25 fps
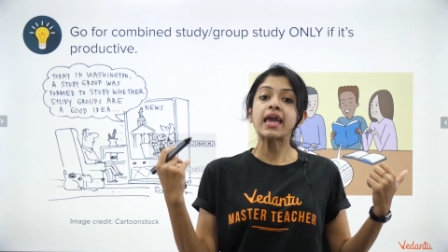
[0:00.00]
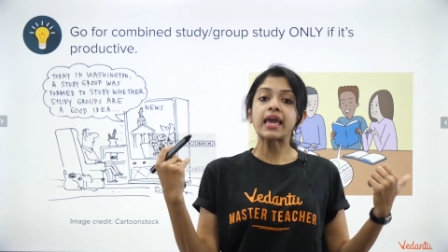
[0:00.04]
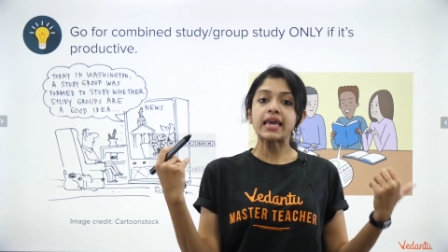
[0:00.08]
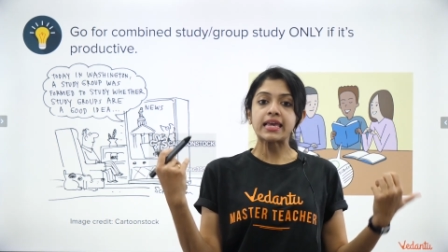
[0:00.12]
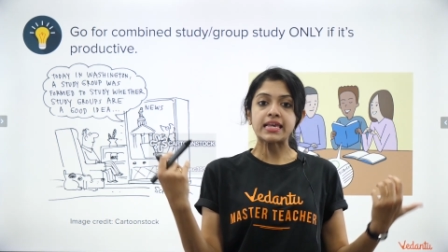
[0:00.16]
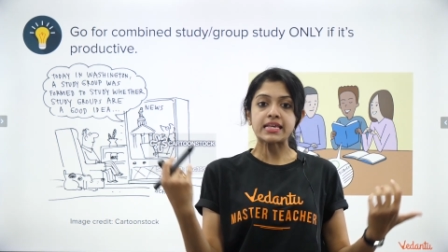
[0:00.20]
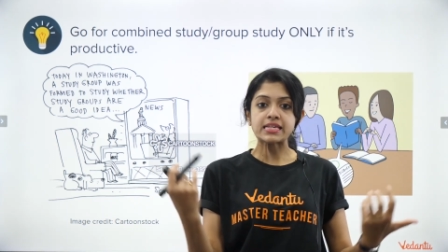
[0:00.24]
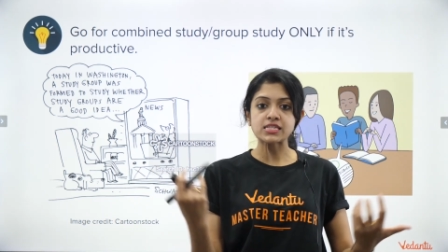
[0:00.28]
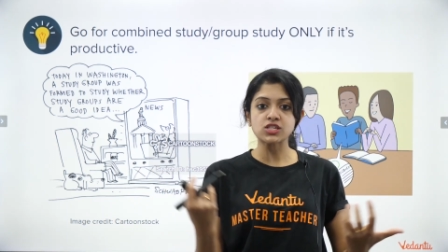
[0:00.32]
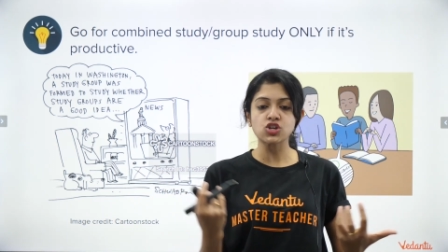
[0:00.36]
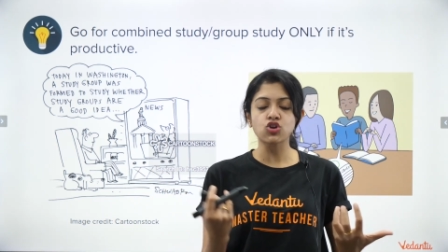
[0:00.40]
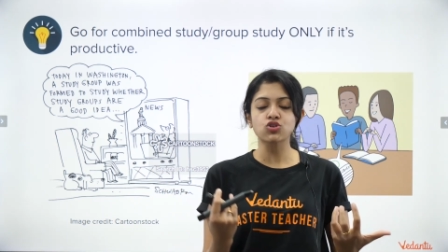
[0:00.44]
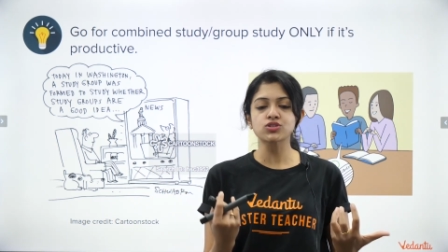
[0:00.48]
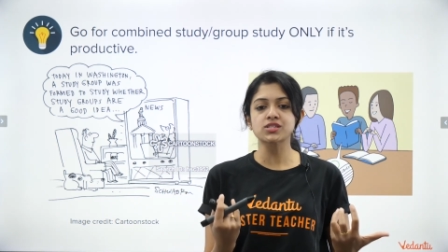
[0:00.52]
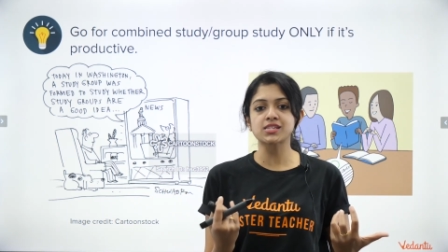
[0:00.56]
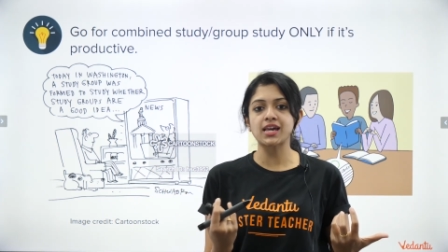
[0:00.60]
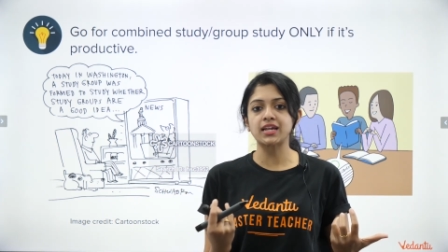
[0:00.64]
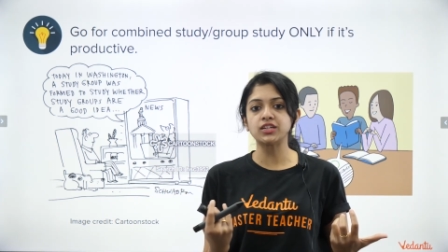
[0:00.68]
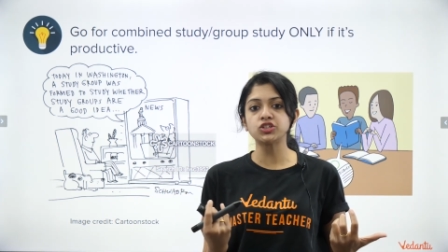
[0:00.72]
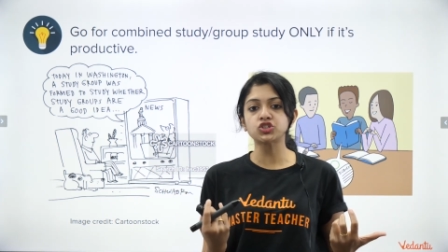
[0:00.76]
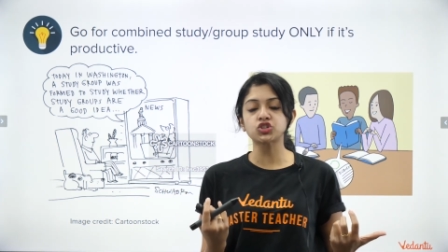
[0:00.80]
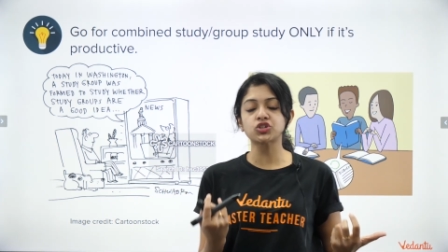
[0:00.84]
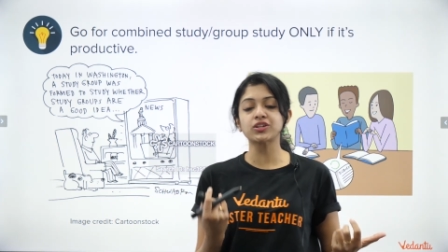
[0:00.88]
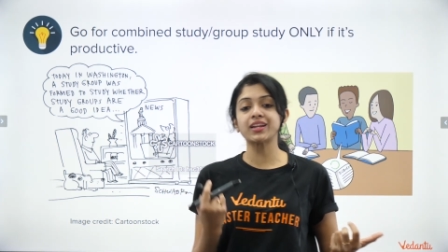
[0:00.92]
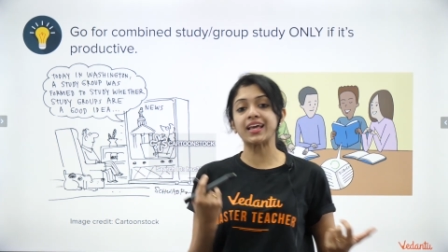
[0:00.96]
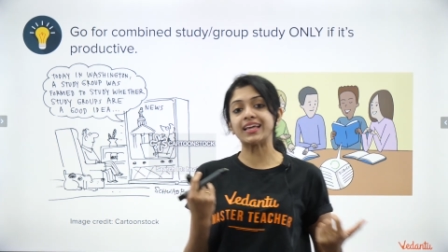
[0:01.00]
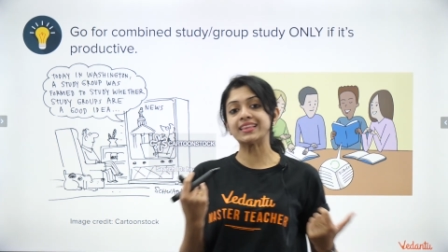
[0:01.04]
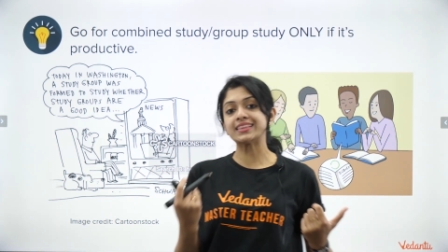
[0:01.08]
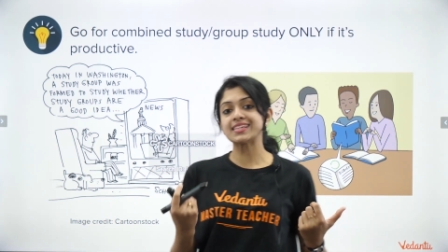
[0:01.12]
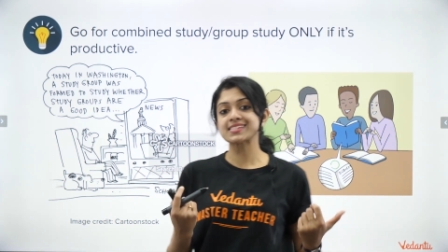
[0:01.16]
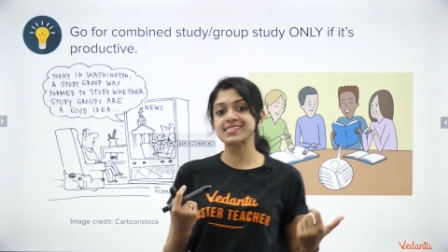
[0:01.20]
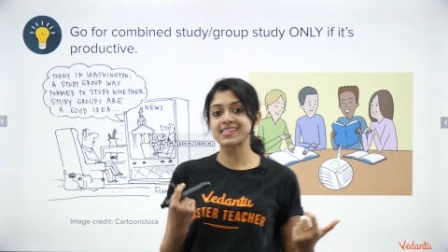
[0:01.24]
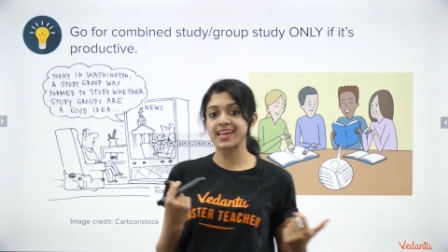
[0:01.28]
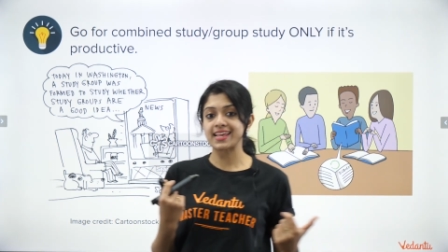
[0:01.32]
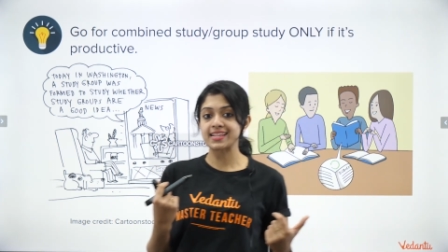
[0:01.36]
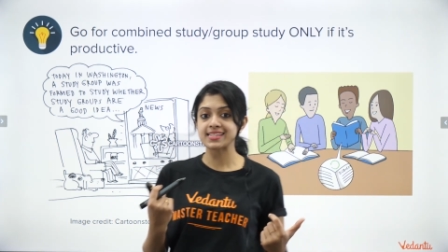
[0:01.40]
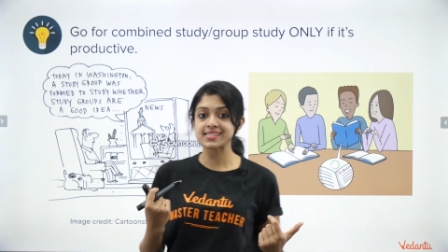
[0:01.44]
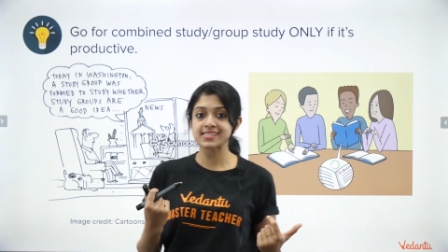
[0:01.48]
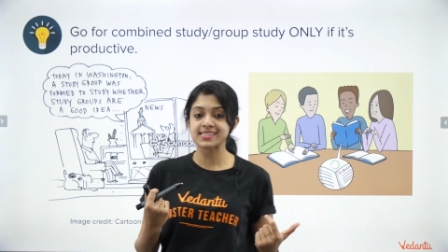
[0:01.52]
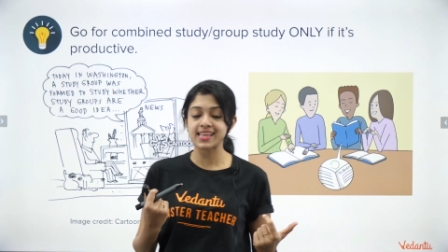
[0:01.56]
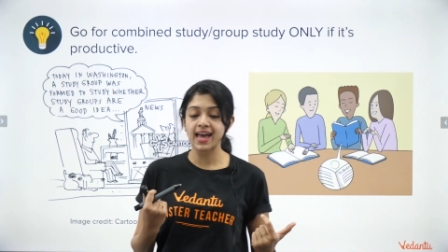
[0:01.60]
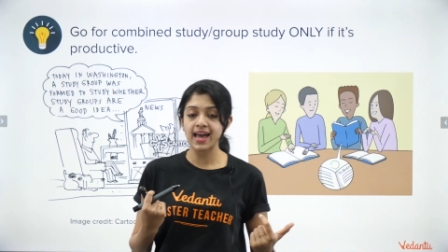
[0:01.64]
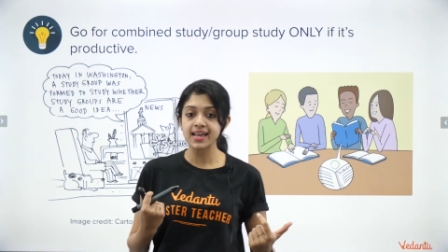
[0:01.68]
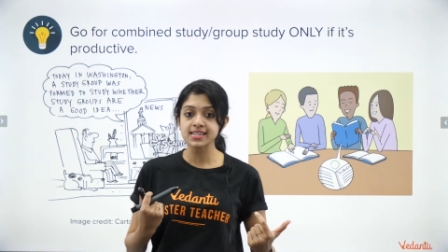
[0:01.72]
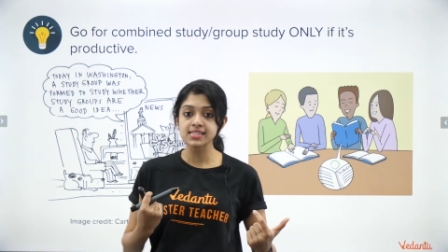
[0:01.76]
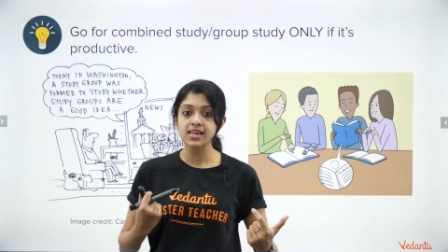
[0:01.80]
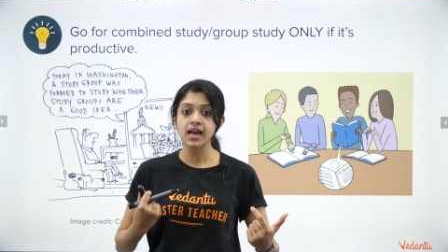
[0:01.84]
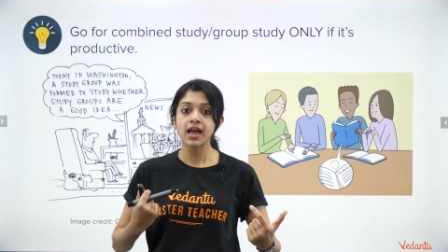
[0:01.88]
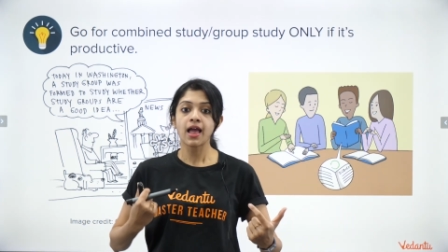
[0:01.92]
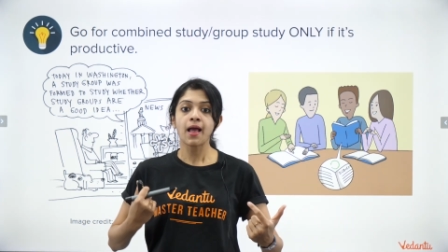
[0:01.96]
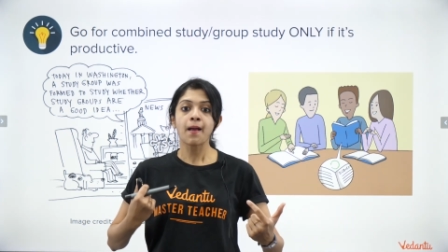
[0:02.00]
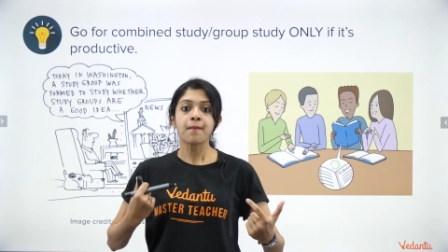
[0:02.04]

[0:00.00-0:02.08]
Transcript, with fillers: ease your tension, in the sense that